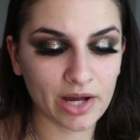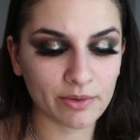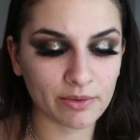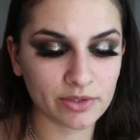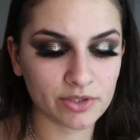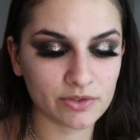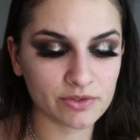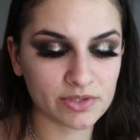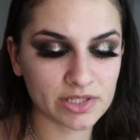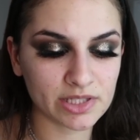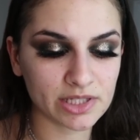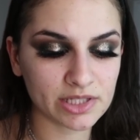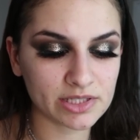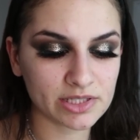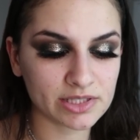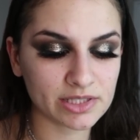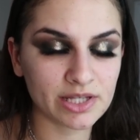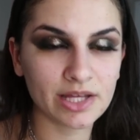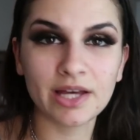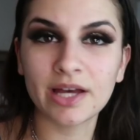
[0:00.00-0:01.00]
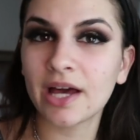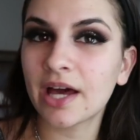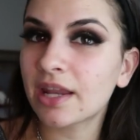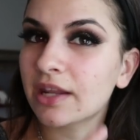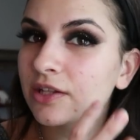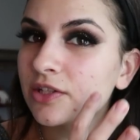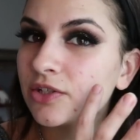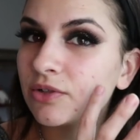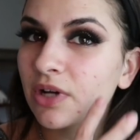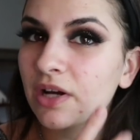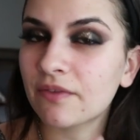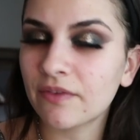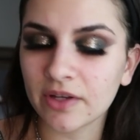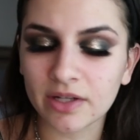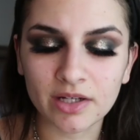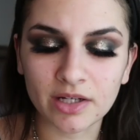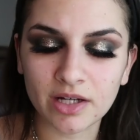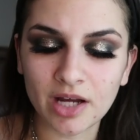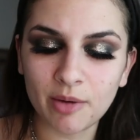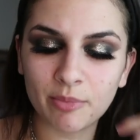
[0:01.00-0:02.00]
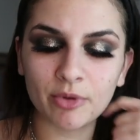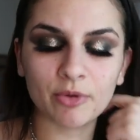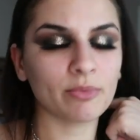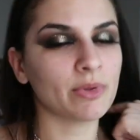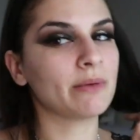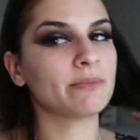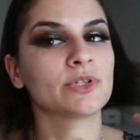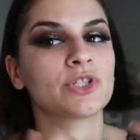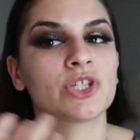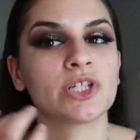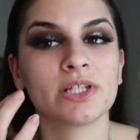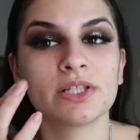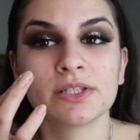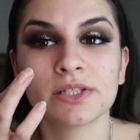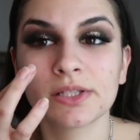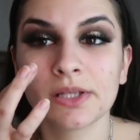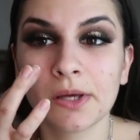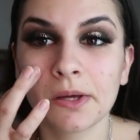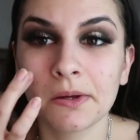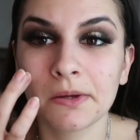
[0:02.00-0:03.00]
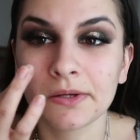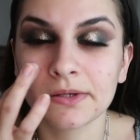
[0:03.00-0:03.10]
I would use this, and I do have like a couple blemishes.